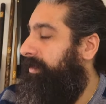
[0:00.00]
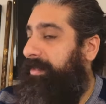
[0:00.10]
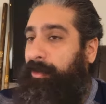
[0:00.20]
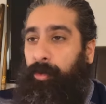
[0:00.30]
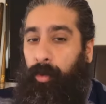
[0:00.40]

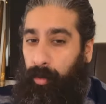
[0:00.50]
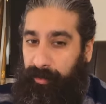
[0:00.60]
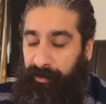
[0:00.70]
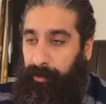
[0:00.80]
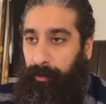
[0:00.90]
There's an
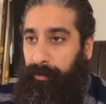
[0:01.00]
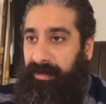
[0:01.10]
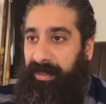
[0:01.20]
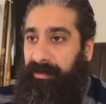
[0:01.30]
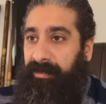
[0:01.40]
order to
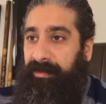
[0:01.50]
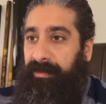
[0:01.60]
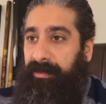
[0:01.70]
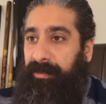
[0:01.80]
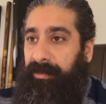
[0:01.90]
all things.
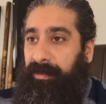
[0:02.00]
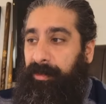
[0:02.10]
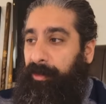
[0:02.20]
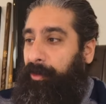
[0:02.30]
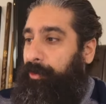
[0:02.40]

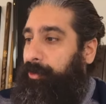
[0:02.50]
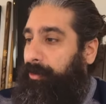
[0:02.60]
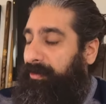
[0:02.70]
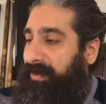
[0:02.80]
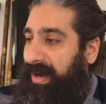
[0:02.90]

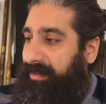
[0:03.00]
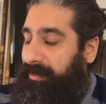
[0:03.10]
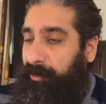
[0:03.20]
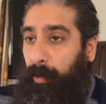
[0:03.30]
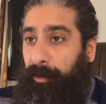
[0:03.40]
So the
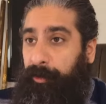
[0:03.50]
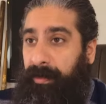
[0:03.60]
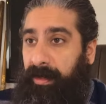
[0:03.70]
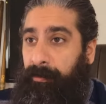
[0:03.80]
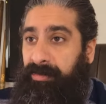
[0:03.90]
father is the one
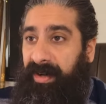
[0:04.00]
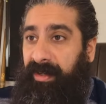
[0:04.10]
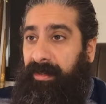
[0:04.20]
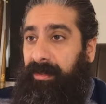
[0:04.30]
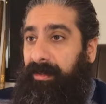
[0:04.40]
who's going to
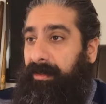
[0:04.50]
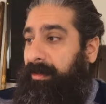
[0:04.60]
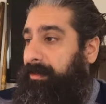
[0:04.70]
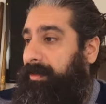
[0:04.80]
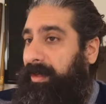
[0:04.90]
bring
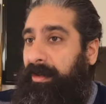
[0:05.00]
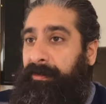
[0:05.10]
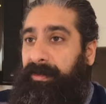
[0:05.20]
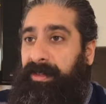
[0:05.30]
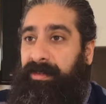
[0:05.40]
the
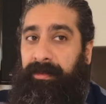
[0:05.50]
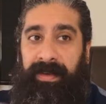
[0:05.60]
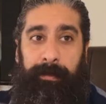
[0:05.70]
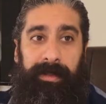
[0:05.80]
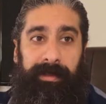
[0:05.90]
love into the
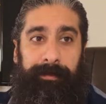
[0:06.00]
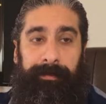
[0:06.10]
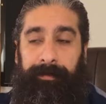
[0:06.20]
family.